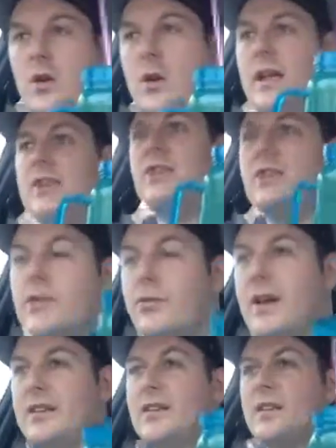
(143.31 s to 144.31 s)
Well, that's just the
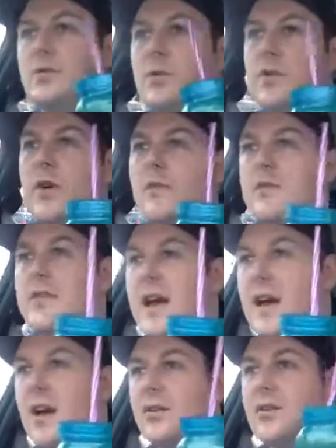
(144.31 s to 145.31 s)
rest of the smoothie. Obviously,
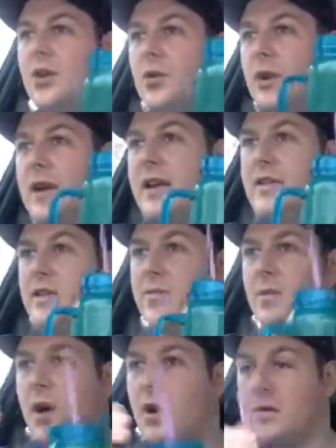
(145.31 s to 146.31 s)
I got 2 litres
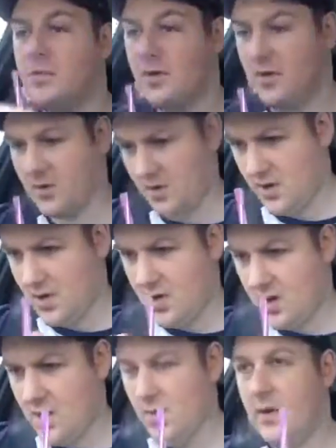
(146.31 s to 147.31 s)
this morning, but
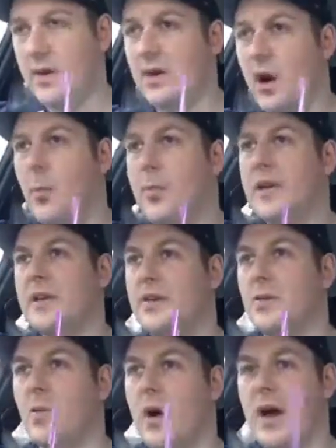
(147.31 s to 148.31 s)
when you got to be
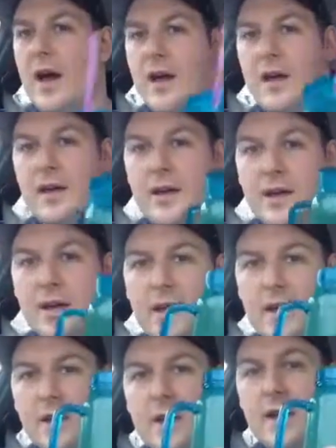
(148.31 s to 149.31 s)
somewhere,
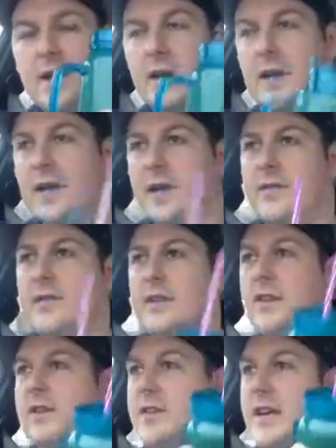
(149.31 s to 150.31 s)
you have
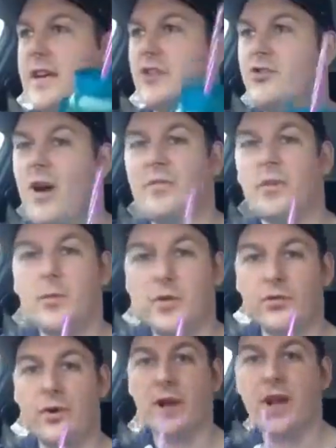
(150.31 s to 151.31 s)
to take a travel
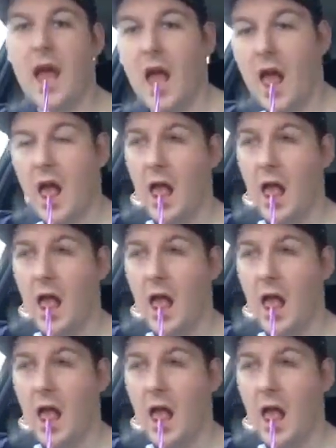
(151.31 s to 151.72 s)
mug, really.